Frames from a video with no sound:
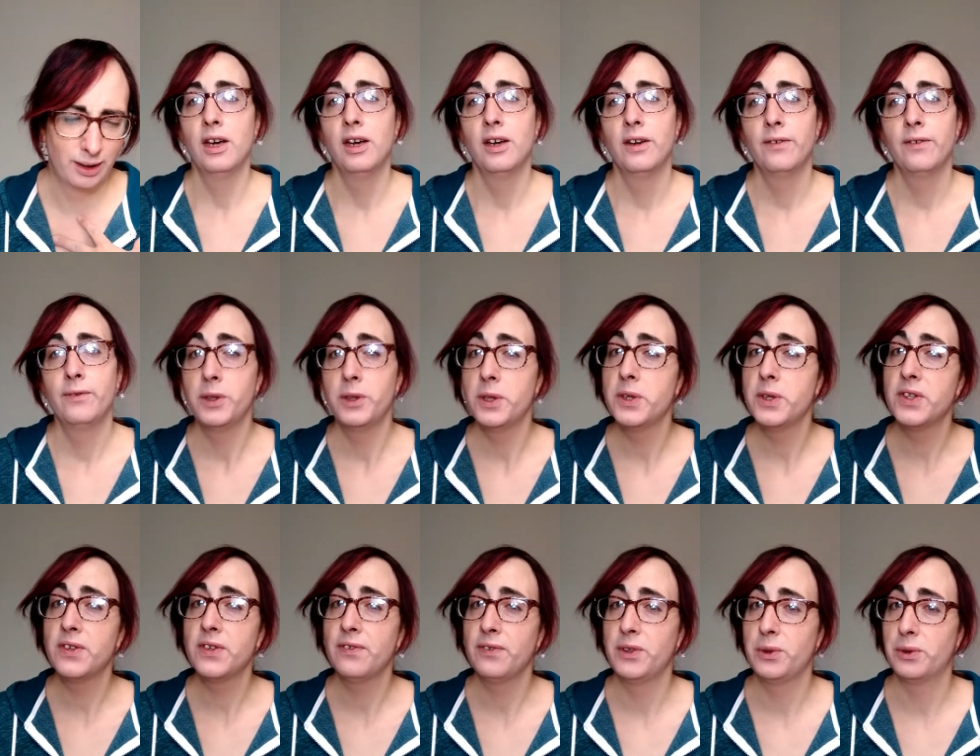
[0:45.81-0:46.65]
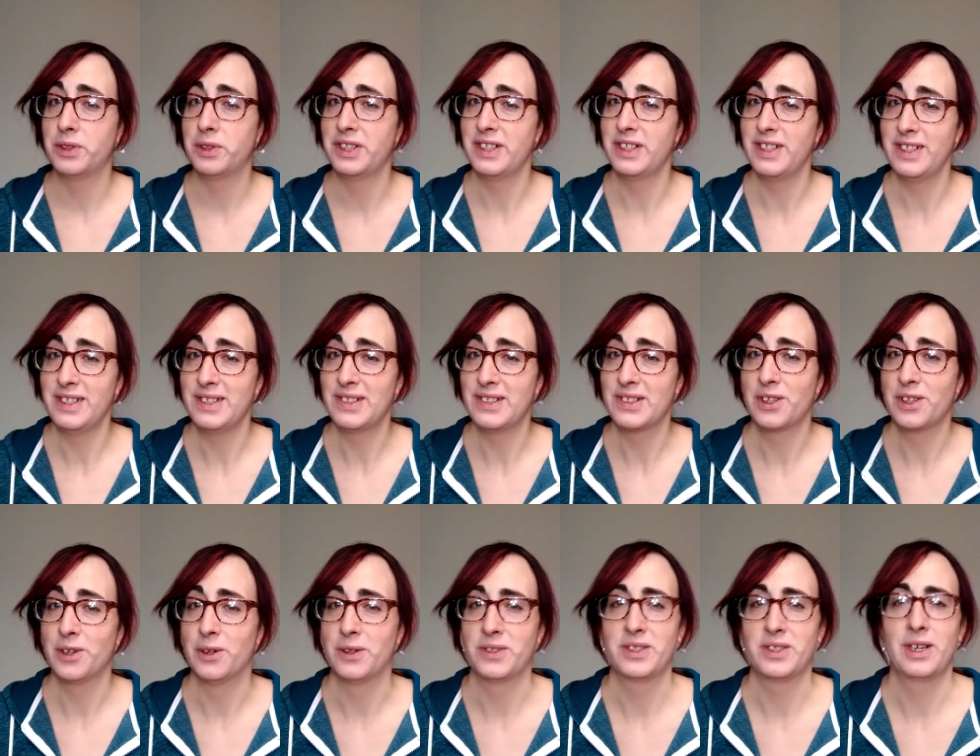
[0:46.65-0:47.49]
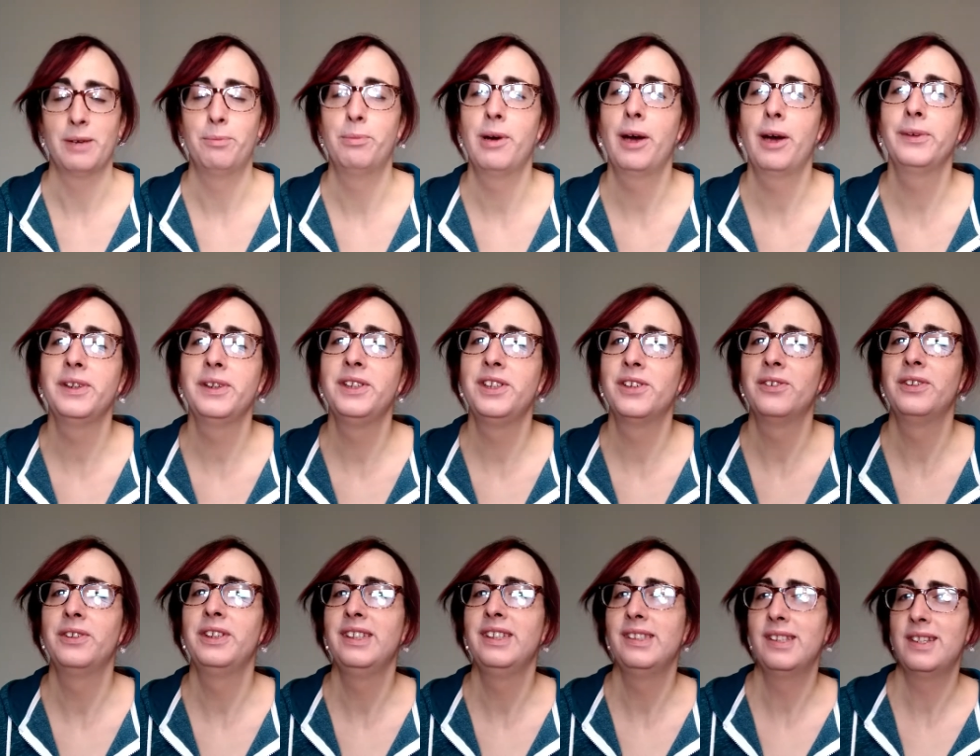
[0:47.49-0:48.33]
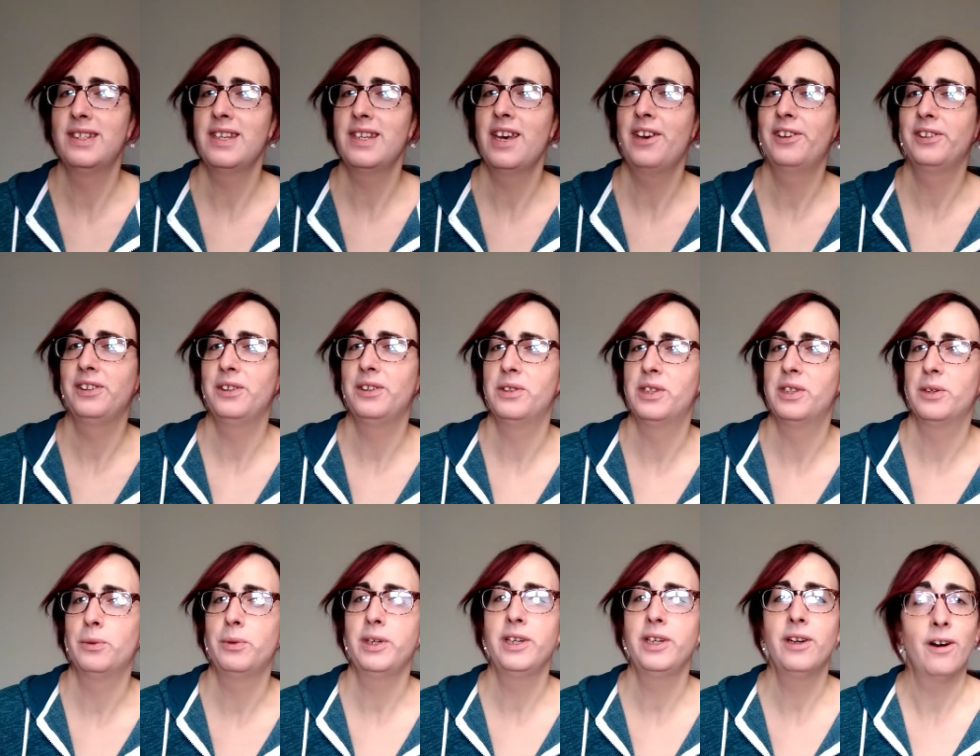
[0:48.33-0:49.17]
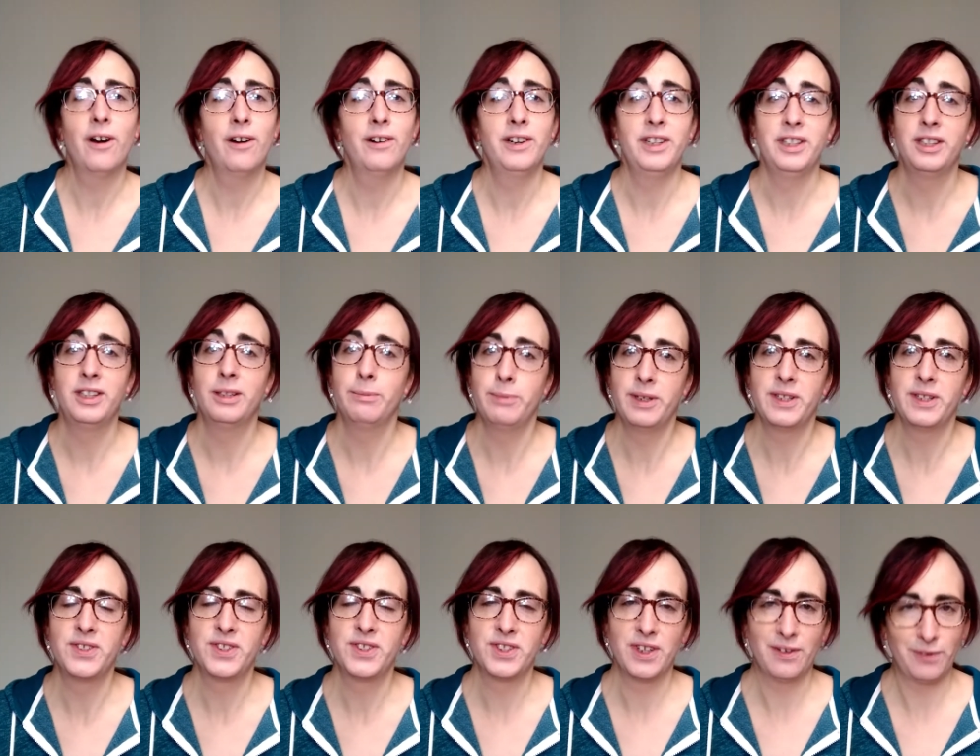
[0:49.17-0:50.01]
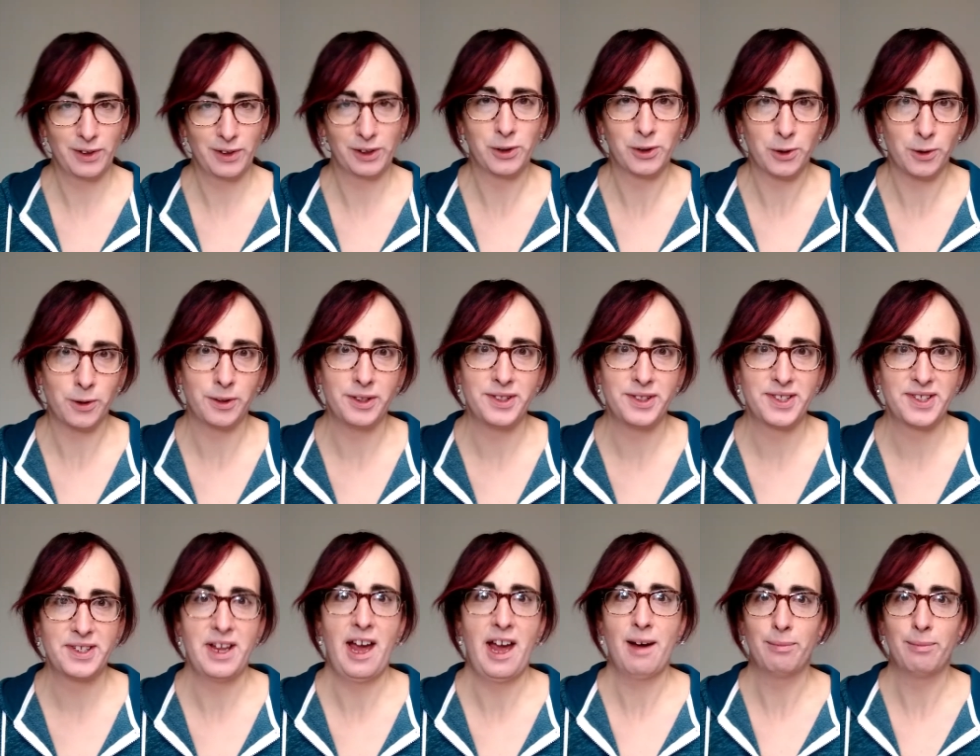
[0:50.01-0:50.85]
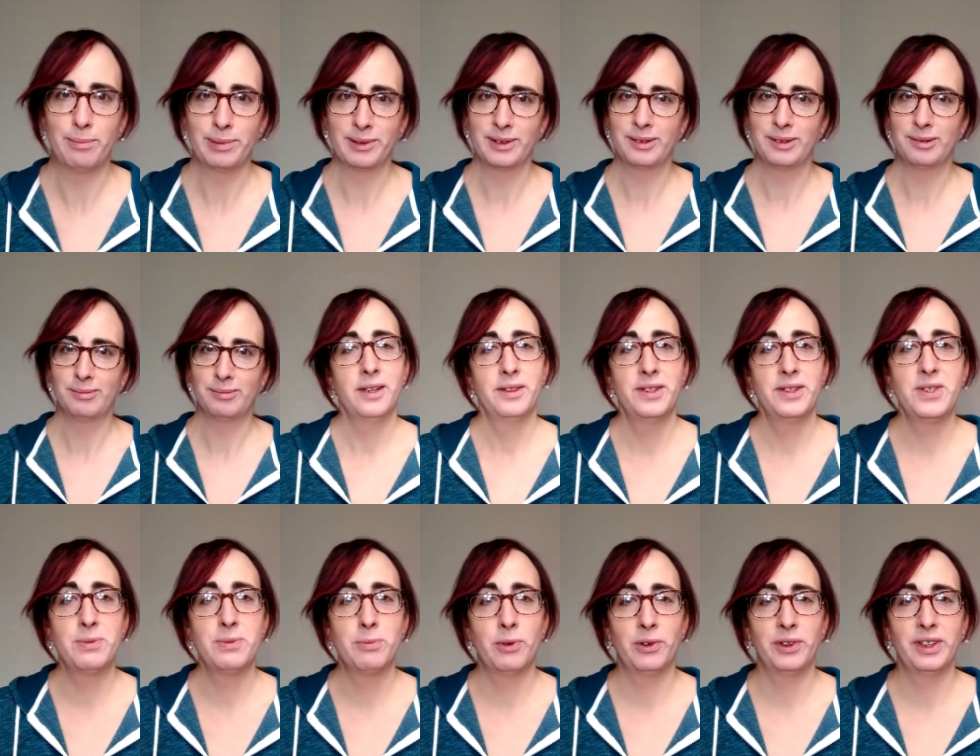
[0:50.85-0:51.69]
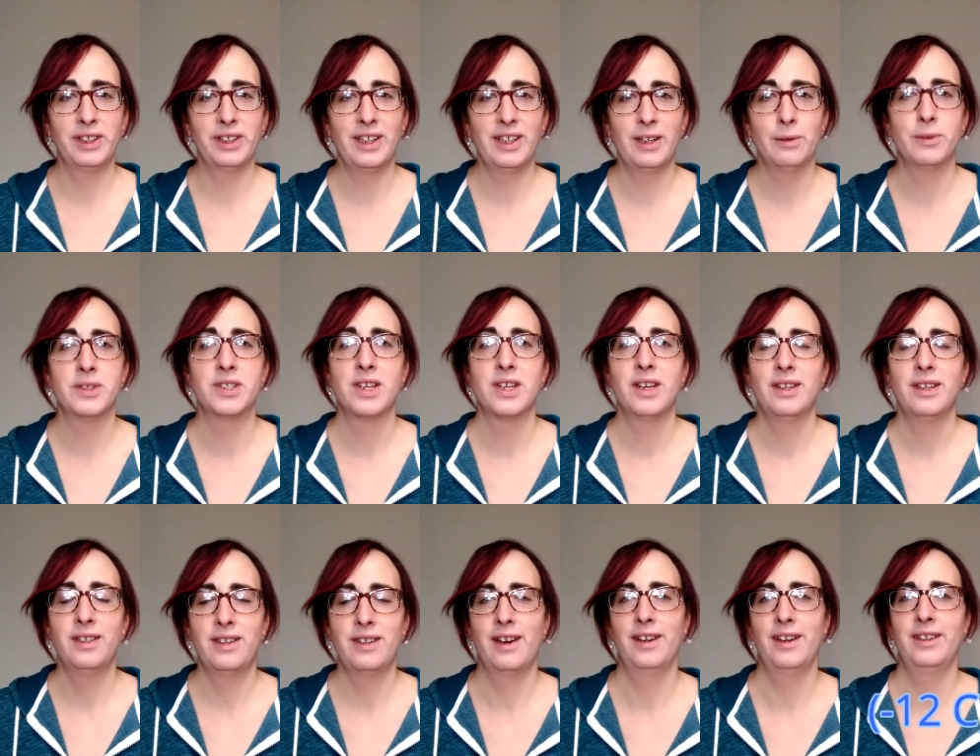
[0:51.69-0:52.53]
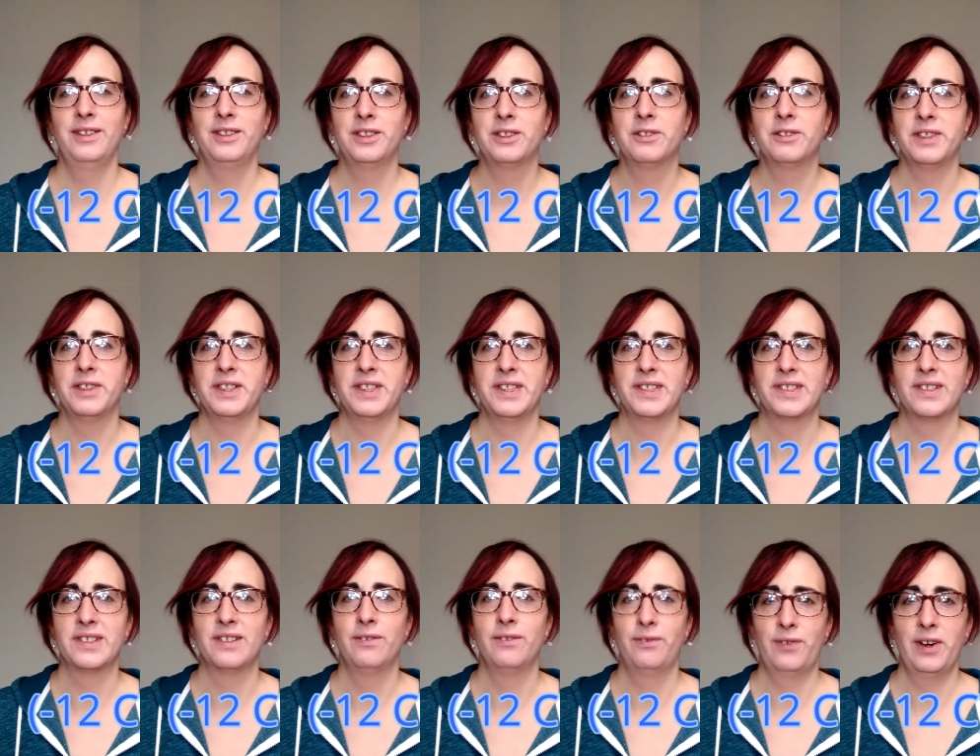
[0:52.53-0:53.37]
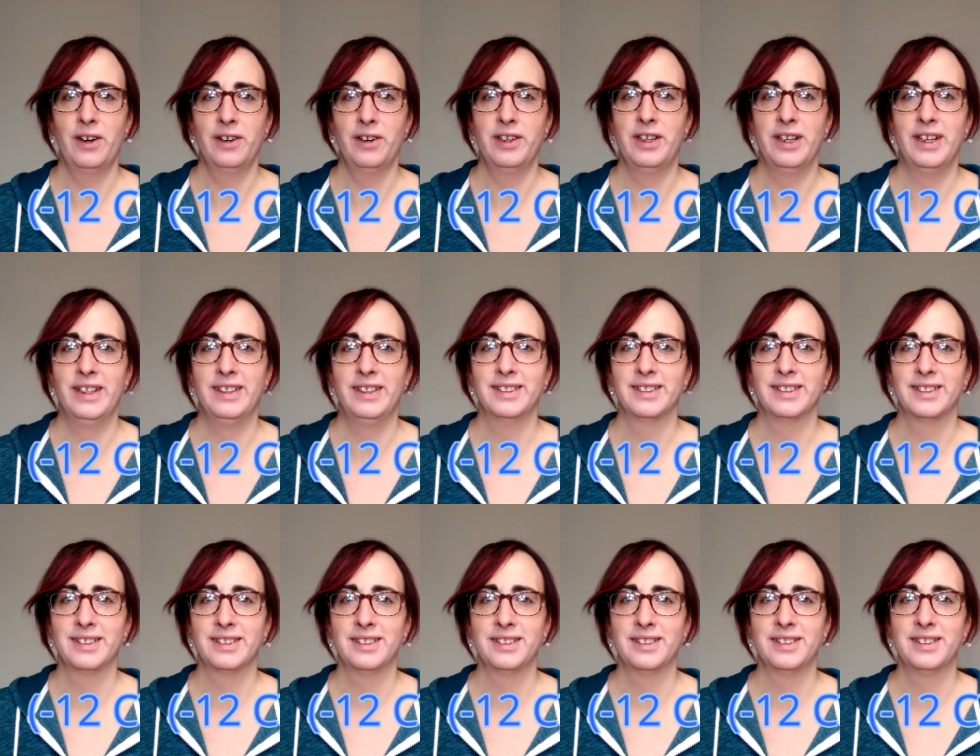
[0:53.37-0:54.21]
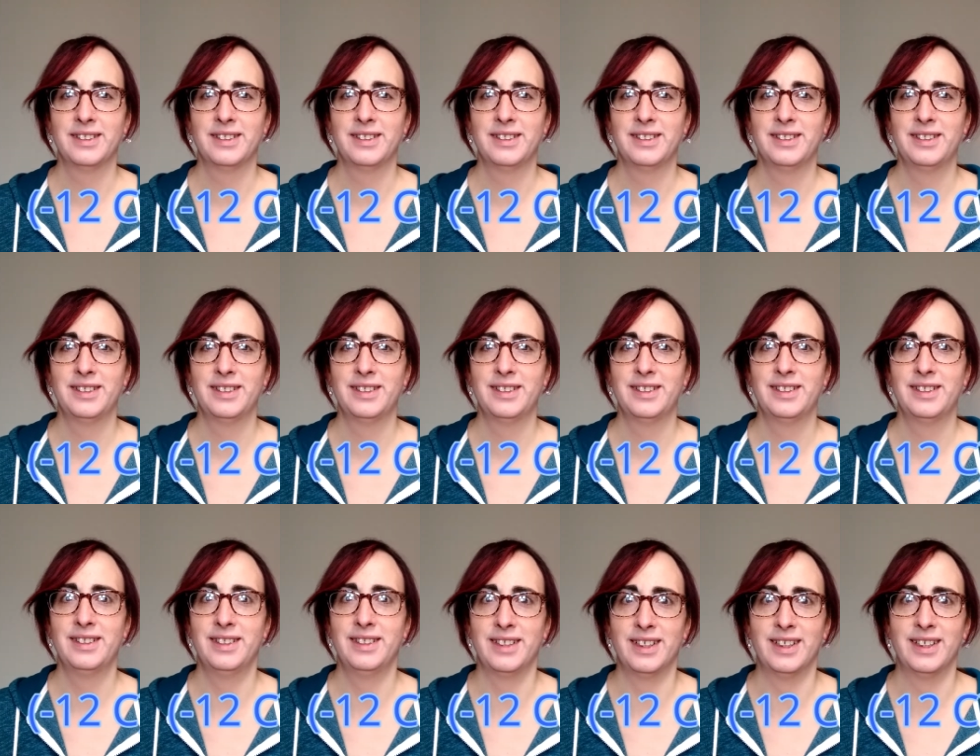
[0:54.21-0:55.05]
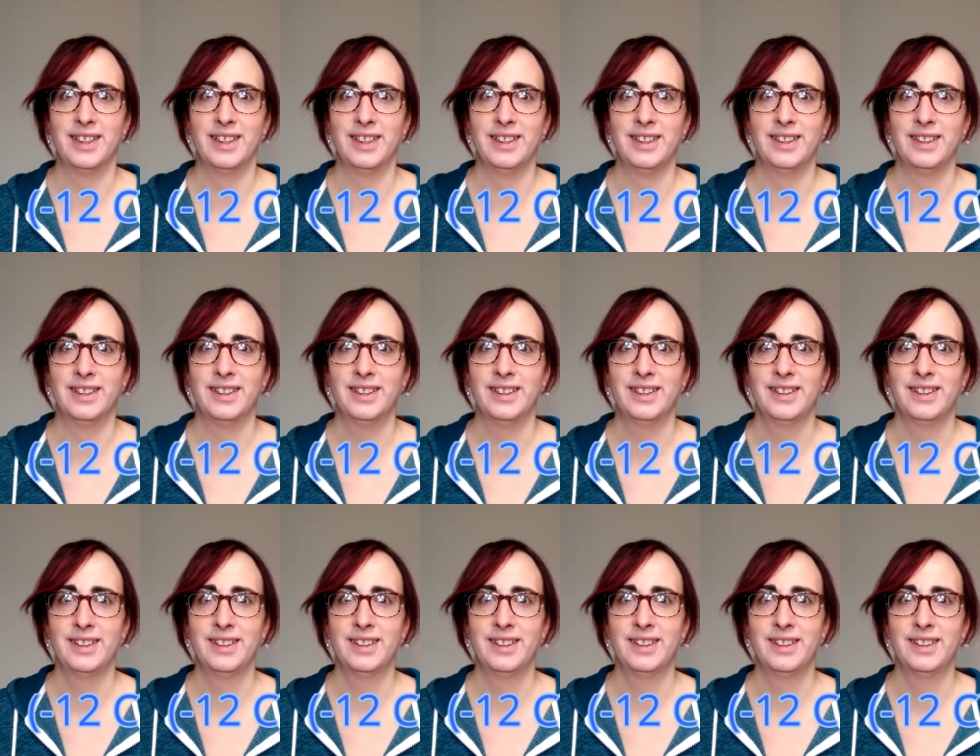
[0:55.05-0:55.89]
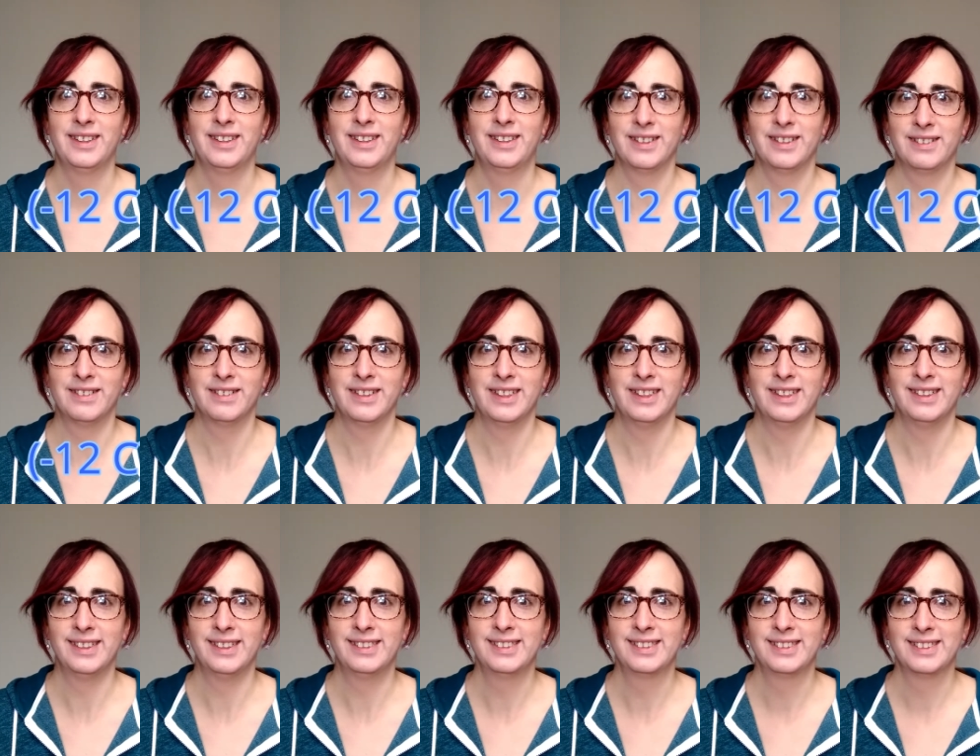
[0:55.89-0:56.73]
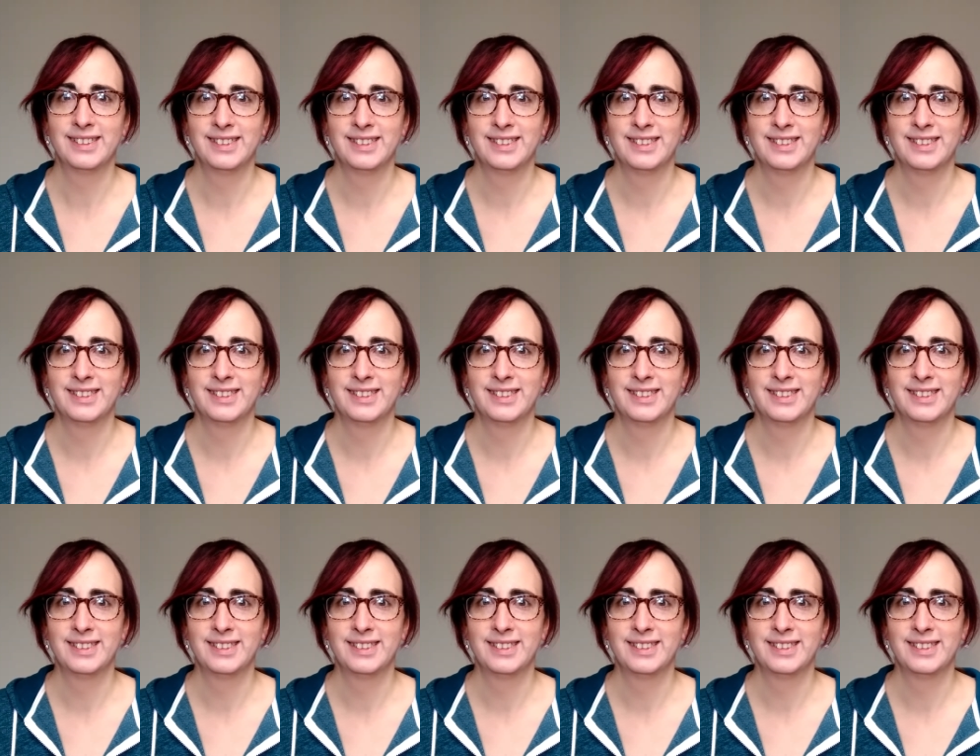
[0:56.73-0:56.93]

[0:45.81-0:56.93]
For those of you on the East Coast, I probably don't need to tell you that we are in the midst of a cold snap. This morning it was 9 degrees Fahrenheit. 9 degrees.